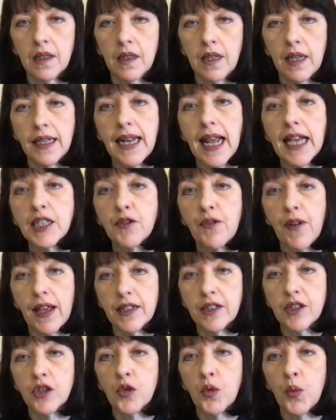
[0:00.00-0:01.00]
In
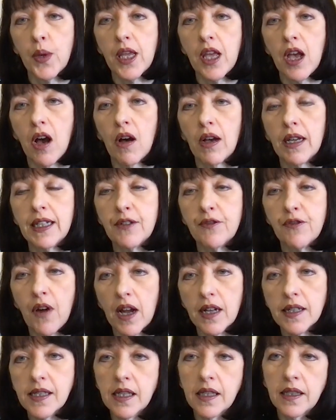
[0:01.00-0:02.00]
Advent, we are
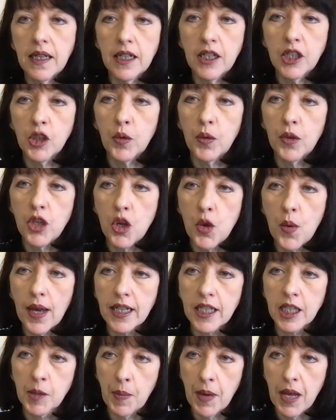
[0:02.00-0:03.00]
invited into a new
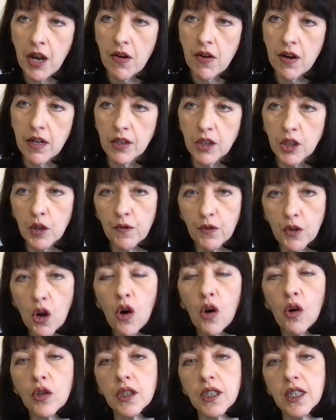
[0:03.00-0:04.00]
experience of
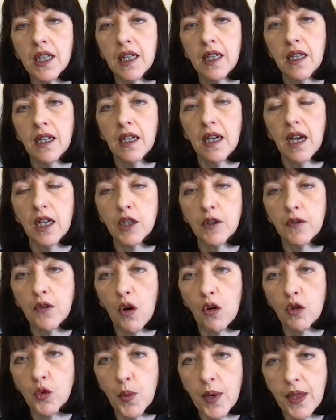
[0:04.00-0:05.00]
God and of
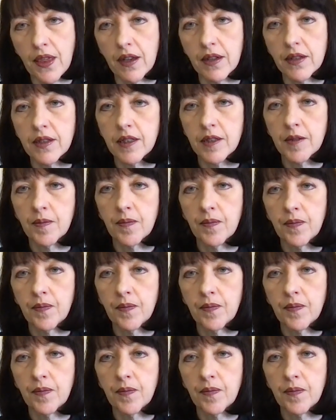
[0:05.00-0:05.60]
God with us.